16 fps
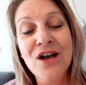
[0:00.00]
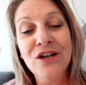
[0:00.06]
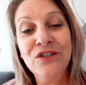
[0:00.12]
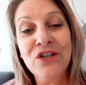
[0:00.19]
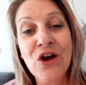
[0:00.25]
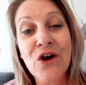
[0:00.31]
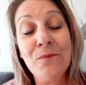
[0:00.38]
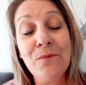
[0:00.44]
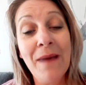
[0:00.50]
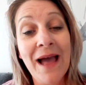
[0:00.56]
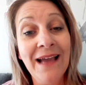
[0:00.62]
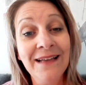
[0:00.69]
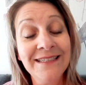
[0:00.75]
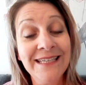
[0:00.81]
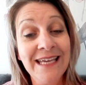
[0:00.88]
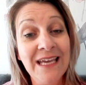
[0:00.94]
So
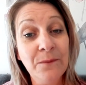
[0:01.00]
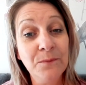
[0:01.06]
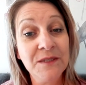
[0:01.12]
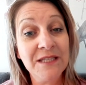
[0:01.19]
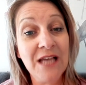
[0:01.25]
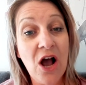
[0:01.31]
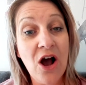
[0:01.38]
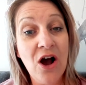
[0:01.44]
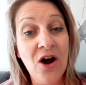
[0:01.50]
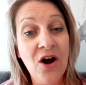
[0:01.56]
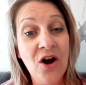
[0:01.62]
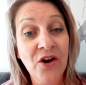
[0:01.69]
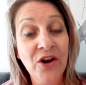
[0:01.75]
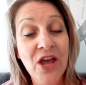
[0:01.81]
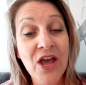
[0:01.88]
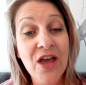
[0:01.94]
my tips
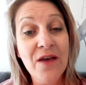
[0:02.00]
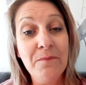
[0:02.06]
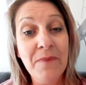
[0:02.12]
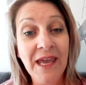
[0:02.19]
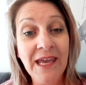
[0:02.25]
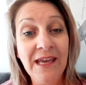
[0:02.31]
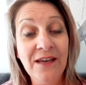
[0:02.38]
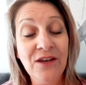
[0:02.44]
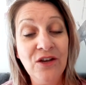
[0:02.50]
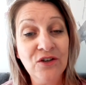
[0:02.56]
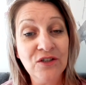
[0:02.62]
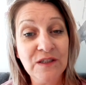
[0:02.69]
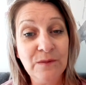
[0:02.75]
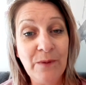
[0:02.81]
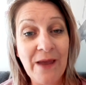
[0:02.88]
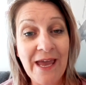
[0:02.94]
on making your
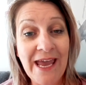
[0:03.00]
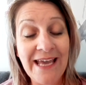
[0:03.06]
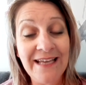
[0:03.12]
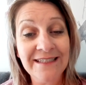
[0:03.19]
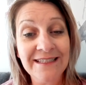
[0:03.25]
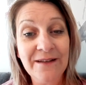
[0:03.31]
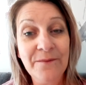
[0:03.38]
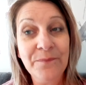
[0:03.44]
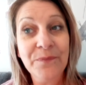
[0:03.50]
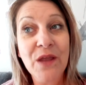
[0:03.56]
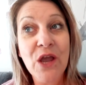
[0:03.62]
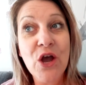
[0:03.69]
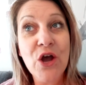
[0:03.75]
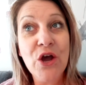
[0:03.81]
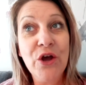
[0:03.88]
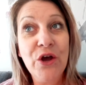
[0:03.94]
space
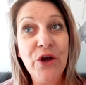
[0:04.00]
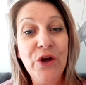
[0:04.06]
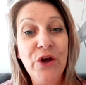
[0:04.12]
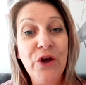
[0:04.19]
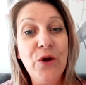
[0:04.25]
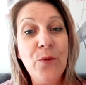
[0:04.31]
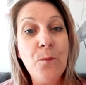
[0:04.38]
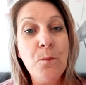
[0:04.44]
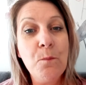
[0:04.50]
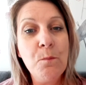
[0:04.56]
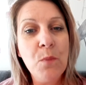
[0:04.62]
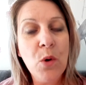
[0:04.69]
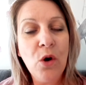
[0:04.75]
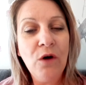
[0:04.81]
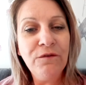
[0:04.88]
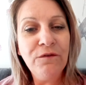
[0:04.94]

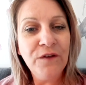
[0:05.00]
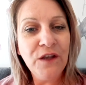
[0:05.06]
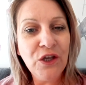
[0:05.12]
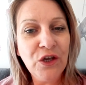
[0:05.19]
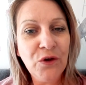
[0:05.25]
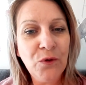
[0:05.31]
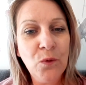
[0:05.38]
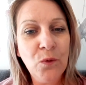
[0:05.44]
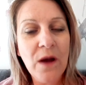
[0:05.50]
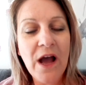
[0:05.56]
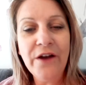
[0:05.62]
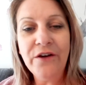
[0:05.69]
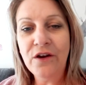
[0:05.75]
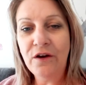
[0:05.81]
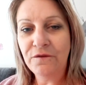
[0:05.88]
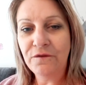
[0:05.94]
more for you
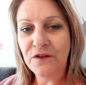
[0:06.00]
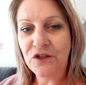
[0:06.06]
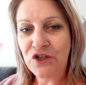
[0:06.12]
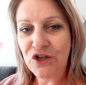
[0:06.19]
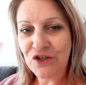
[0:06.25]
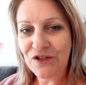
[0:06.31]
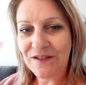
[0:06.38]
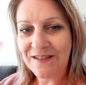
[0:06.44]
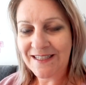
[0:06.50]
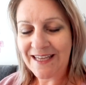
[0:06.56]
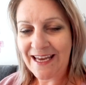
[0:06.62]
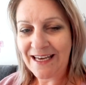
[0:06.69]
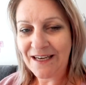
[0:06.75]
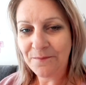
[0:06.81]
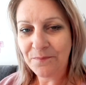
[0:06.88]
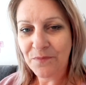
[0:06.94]
and not for
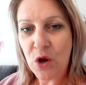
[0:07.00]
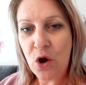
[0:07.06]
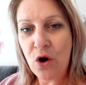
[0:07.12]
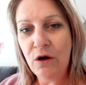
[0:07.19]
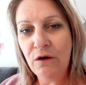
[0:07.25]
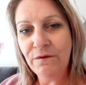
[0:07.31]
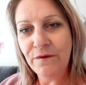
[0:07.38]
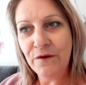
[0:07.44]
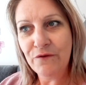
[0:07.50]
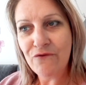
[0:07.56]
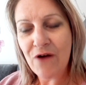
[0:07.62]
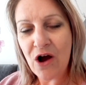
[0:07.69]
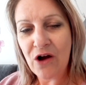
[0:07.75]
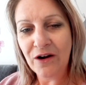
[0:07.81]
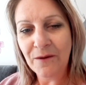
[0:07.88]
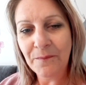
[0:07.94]
Justin or for
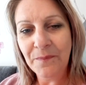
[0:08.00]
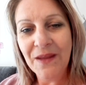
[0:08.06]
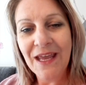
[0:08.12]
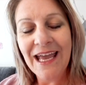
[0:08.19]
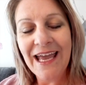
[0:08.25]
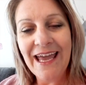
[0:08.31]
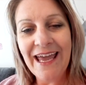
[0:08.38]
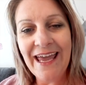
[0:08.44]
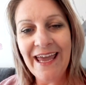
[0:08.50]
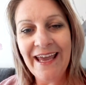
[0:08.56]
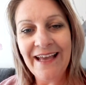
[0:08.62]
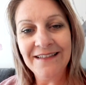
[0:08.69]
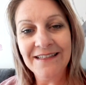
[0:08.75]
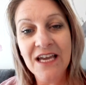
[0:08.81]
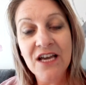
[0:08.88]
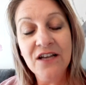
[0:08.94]
Ron
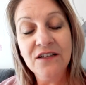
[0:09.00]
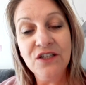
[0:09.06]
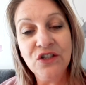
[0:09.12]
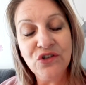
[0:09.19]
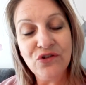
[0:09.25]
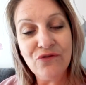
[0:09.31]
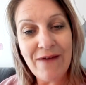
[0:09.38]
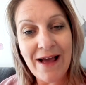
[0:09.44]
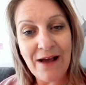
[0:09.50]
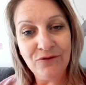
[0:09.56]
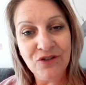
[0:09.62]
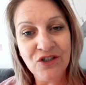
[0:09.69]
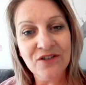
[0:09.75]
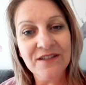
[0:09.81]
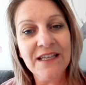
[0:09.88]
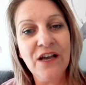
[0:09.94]
is to
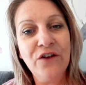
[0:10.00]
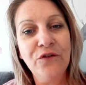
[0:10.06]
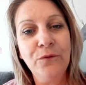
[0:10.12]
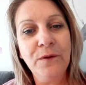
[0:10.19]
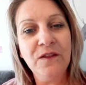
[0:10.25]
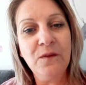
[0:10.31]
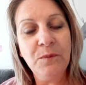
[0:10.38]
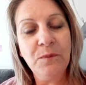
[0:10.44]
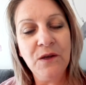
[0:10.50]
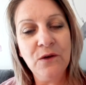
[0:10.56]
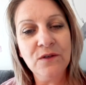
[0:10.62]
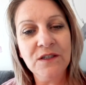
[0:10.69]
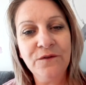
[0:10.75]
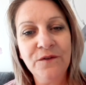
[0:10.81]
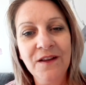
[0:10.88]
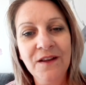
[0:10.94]
surround yourself with the
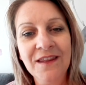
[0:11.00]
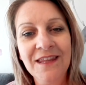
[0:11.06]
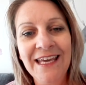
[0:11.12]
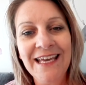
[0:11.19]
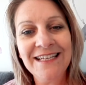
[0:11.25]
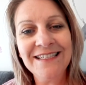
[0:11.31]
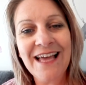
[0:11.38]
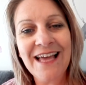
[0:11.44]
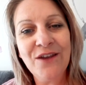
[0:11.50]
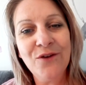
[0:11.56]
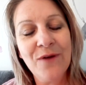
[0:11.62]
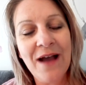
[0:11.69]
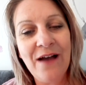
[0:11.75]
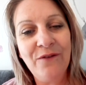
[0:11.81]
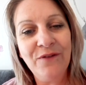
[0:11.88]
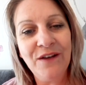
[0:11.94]
beautiful things that you
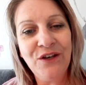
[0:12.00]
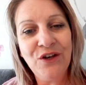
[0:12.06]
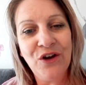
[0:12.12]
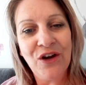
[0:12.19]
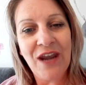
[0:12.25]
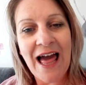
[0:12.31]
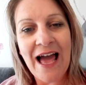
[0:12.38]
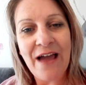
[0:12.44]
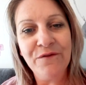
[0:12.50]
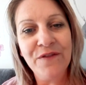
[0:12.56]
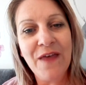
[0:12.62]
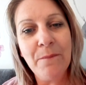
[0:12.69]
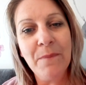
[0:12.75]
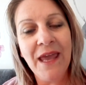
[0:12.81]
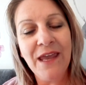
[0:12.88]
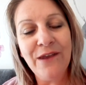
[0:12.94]
have in your life
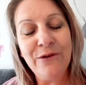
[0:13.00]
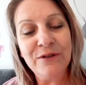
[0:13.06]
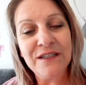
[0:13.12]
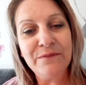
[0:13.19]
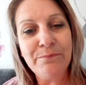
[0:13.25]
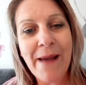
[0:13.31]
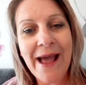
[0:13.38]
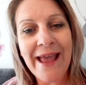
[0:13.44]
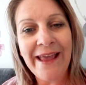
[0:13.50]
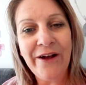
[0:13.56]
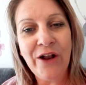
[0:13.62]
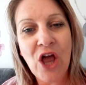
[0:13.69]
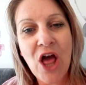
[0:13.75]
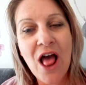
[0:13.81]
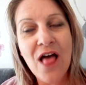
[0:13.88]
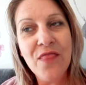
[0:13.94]
that make you
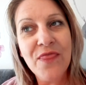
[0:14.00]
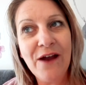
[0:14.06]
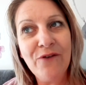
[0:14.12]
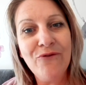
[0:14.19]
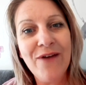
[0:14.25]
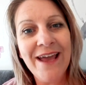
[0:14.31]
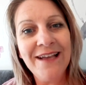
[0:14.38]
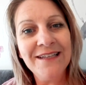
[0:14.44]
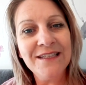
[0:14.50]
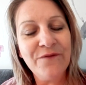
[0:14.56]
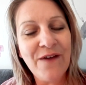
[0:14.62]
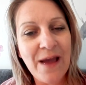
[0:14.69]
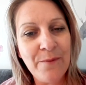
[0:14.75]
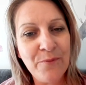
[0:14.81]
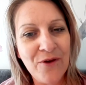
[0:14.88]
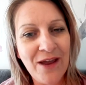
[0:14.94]
smile, that raise the
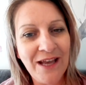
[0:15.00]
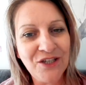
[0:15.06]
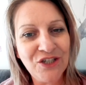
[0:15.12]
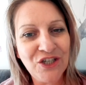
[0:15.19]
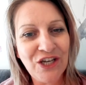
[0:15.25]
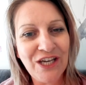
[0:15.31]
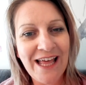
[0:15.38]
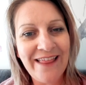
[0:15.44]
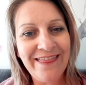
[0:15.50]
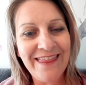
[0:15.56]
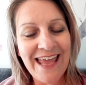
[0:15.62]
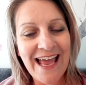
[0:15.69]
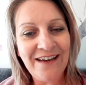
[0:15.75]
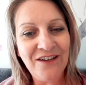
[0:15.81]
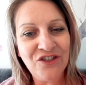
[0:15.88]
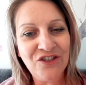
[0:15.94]
vibration and
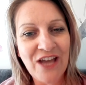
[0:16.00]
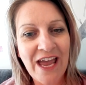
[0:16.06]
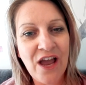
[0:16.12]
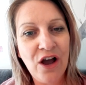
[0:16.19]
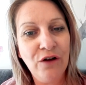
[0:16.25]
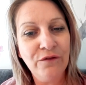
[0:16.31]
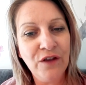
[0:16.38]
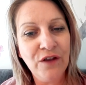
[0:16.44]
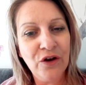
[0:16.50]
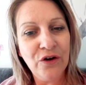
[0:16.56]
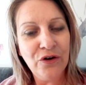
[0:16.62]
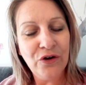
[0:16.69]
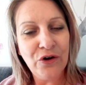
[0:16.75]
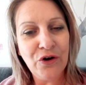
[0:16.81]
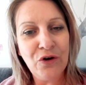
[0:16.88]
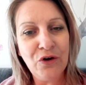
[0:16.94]
the energy of your
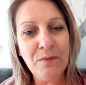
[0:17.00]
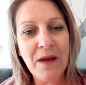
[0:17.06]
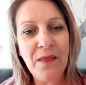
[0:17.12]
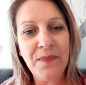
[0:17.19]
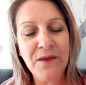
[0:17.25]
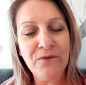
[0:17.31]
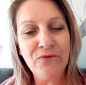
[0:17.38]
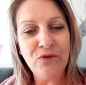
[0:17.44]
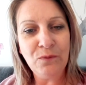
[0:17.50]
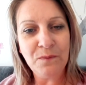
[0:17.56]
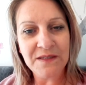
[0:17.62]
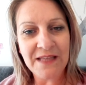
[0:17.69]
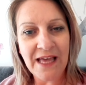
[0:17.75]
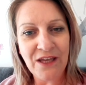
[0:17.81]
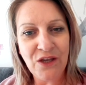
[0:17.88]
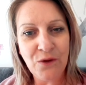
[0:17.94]
home and the
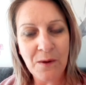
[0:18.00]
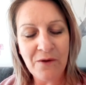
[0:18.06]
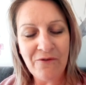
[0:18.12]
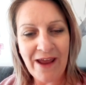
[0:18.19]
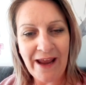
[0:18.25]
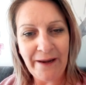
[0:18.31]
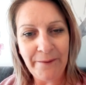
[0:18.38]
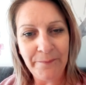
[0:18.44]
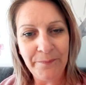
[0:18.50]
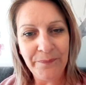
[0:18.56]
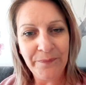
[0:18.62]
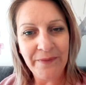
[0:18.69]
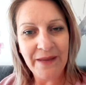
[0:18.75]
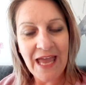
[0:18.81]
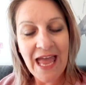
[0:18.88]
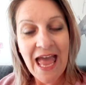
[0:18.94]
rooms that you are in.
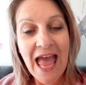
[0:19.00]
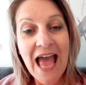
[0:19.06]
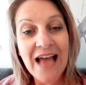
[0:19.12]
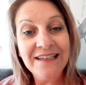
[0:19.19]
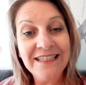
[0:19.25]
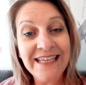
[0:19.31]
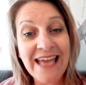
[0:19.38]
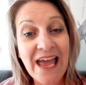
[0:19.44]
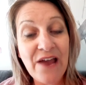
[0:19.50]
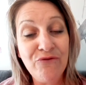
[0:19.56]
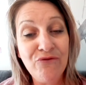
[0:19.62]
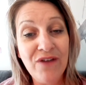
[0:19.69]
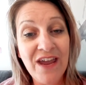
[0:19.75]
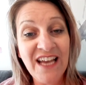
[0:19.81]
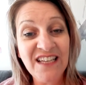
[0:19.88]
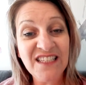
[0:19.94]
To get
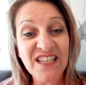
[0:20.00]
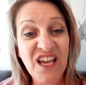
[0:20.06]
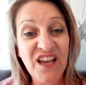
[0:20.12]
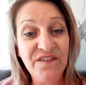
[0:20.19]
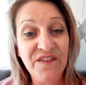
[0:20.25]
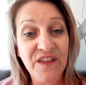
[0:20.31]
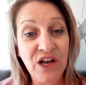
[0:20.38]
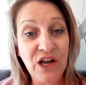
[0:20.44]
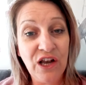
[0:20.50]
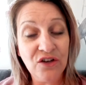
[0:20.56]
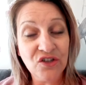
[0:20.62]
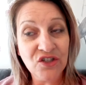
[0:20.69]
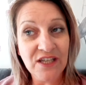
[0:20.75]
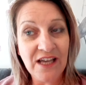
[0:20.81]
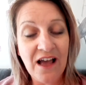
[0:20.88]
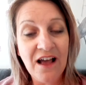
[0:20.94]
rid of the
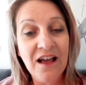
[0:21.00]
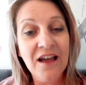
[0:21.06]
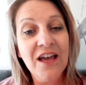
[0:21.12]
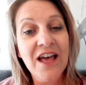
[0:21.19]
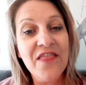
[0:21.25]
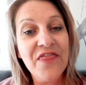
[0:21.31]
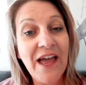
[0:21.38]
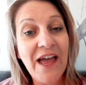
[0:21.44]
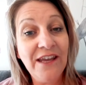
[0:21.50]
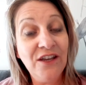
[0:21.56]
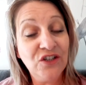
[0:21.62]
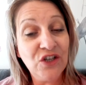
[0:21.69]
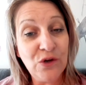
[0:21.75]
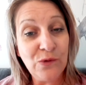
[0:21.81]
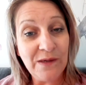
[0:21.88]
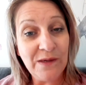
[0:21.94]
clutter that you
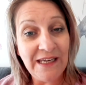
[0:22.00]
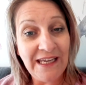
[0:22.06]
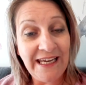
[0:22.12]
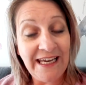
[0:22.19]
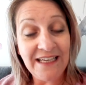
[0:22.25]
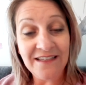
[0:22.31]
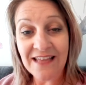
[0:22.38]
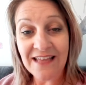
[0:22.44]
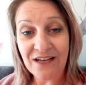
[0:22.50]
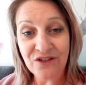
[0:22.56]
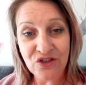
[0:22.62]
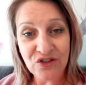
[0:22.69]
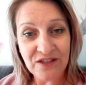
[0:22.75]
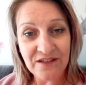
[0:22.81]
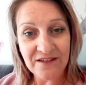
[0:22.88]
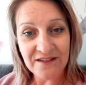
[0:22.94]
don't need, that
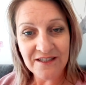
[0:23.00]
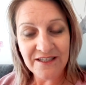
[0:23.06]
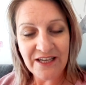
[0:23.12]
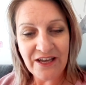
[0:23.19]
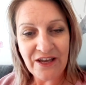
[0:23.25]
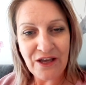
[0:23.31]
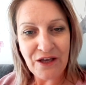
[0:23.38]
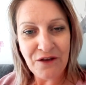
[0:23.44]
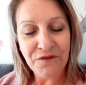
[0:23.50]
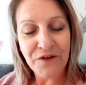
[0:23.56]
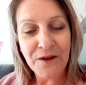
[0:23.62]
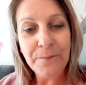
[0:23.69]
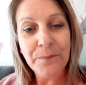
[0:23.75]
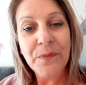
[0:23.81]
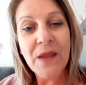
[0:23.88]
doesn't serve.